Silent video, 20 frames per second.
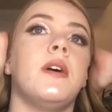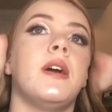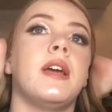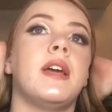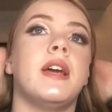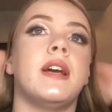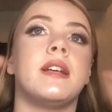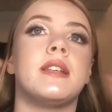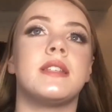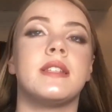I
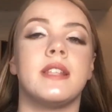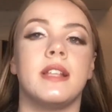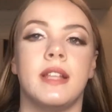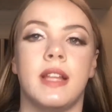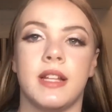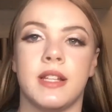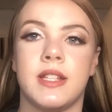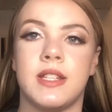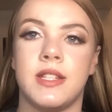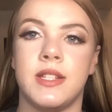guess
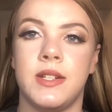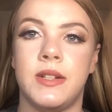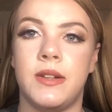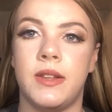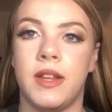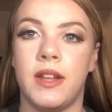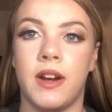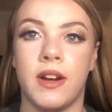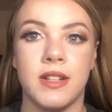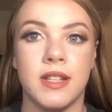let's do
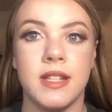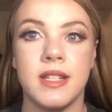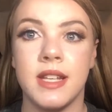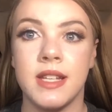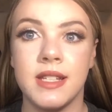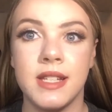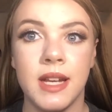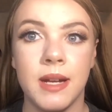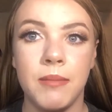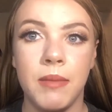the narcissistic